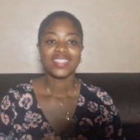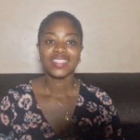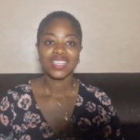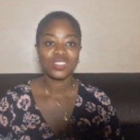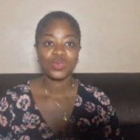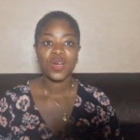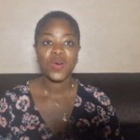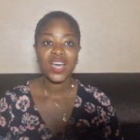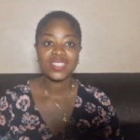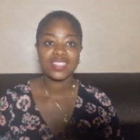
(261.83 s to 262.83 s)

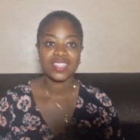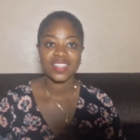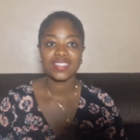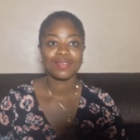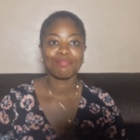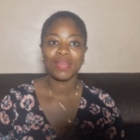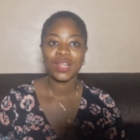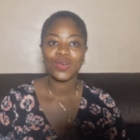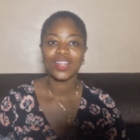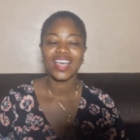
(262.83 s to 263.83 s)
Nasarawa State
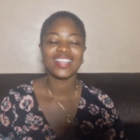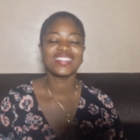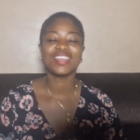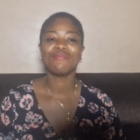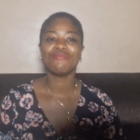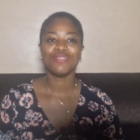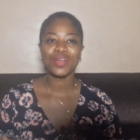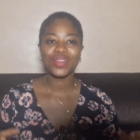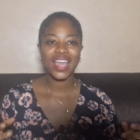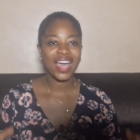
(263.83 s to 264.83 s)
melon has a
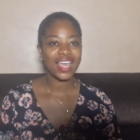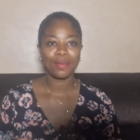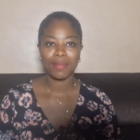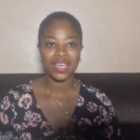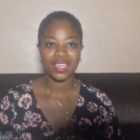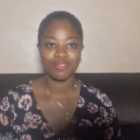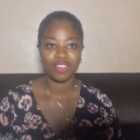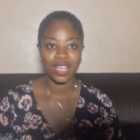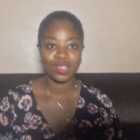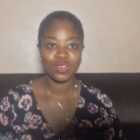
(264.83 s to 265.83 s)
very high market
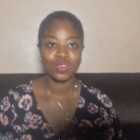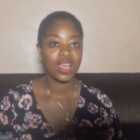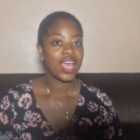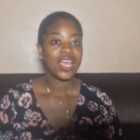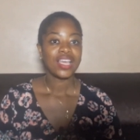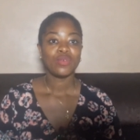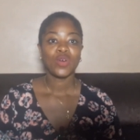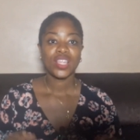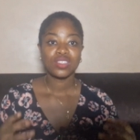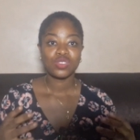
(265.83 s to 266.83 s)
value.
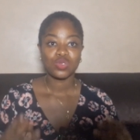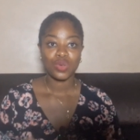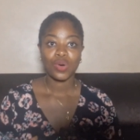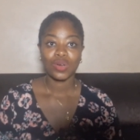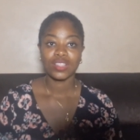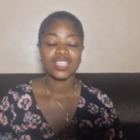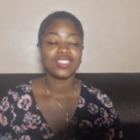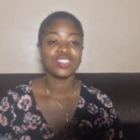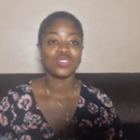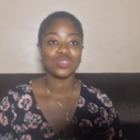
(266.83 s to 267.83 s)
When stored,
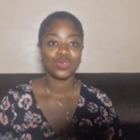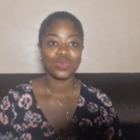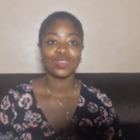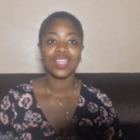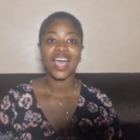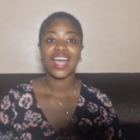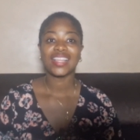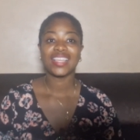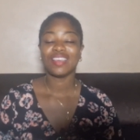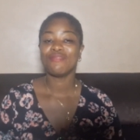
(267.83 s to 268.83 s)
it is sold
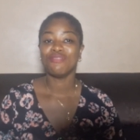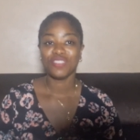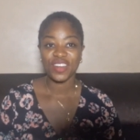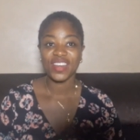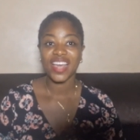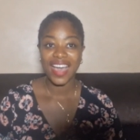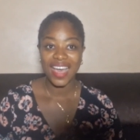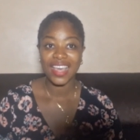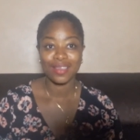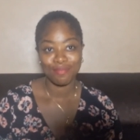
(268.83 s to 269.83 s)
at a very
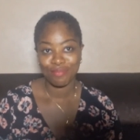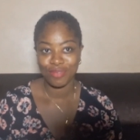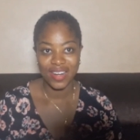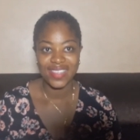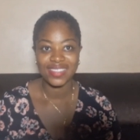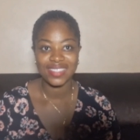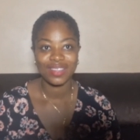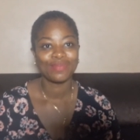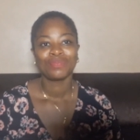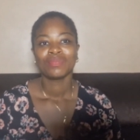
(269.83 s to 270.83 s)
high price.
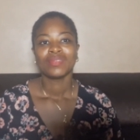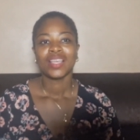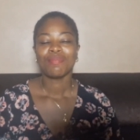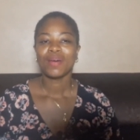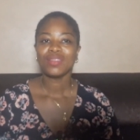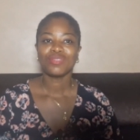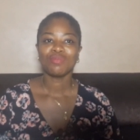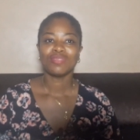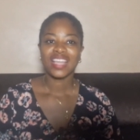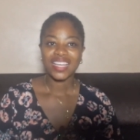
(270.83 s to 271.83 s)
Apart
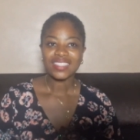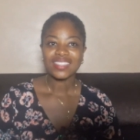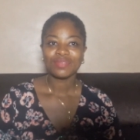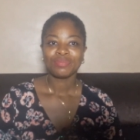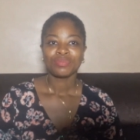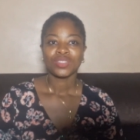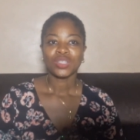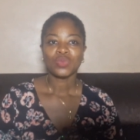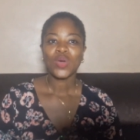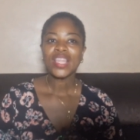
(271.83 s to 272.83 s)
from that,
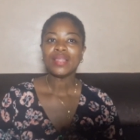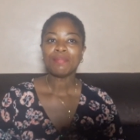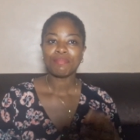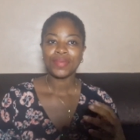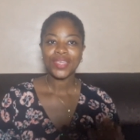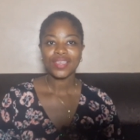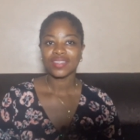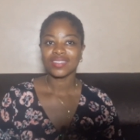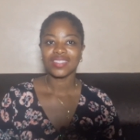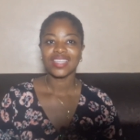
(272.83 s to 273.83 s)
when
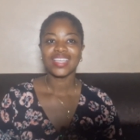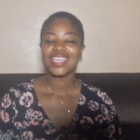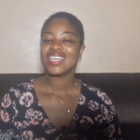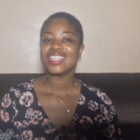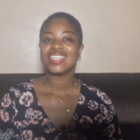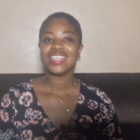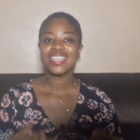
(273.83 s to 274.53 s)
peeled, it